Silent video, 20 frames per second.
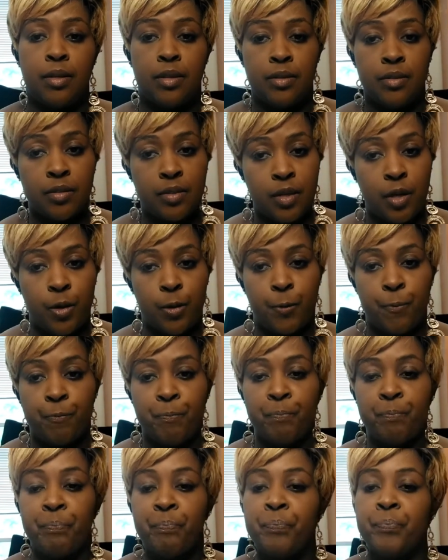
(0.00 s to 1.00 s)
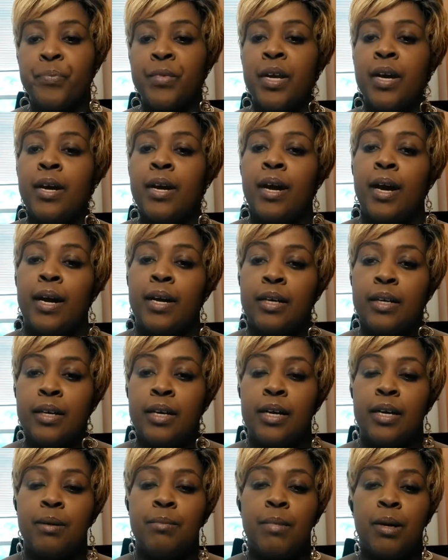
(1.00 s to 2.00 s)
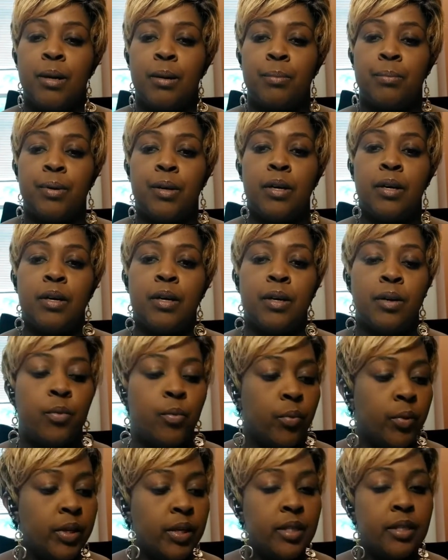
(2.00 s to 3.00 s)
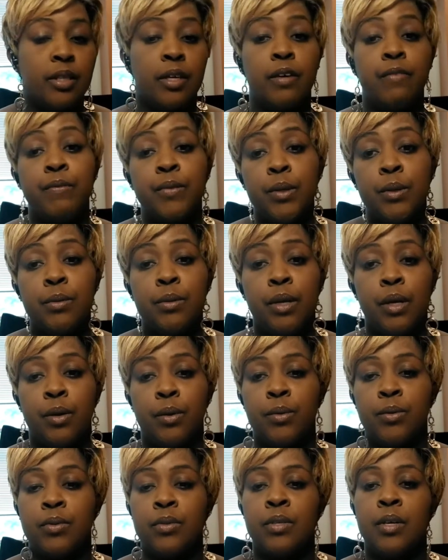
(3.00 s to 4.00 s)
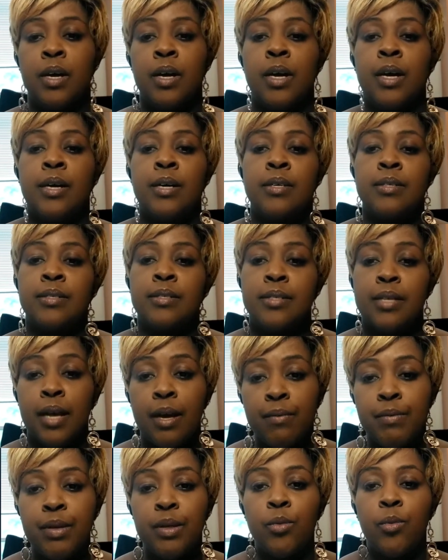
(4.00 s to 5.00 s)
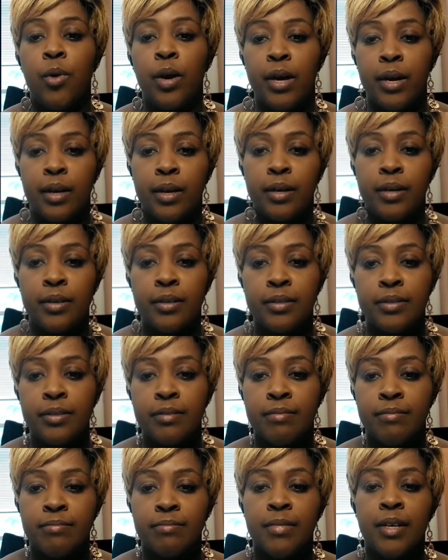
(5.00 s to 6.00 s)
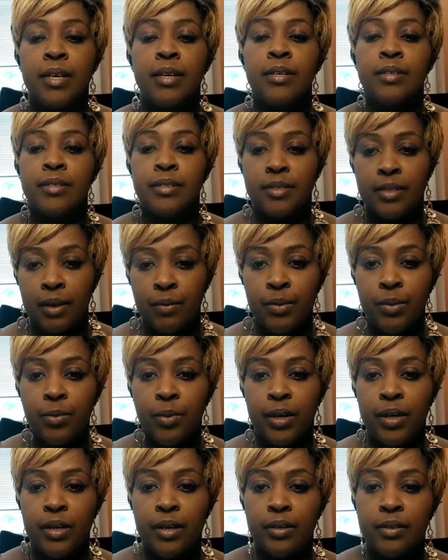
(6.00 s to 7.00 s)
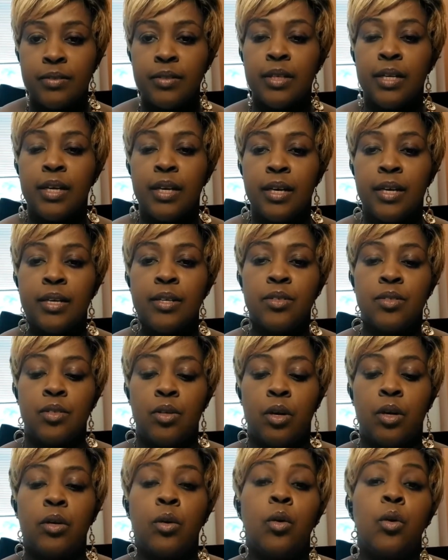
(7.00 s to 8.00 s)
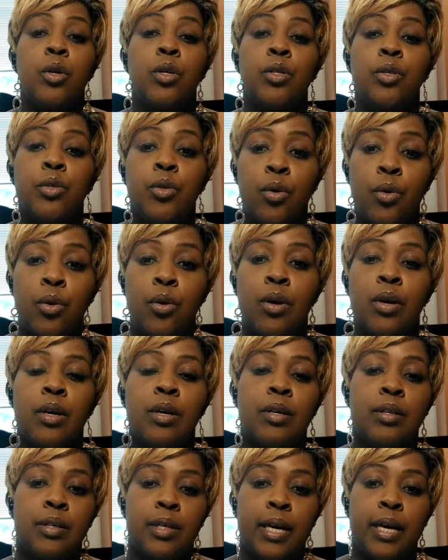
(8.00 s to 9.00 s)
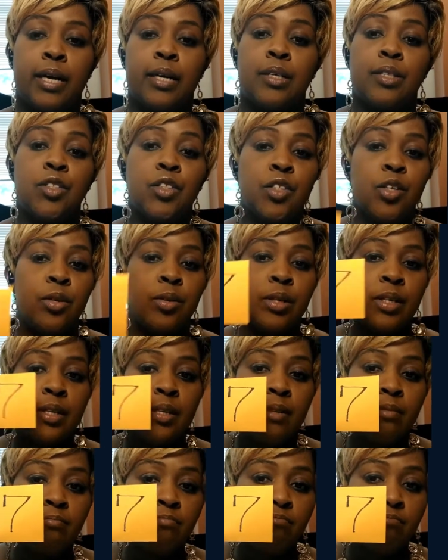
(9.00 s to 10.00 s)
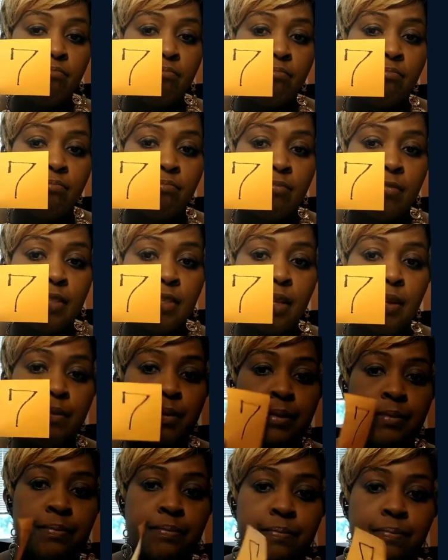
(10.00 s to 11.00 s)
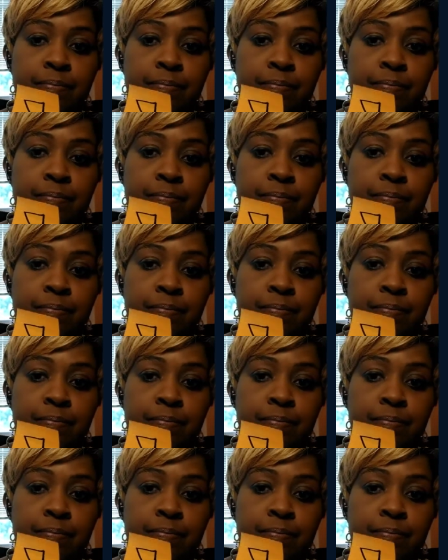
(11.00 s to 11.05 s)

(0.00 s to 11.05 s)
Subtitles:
So I came up with a few notes, 7 ways to get a head start on your NACA journey. 7.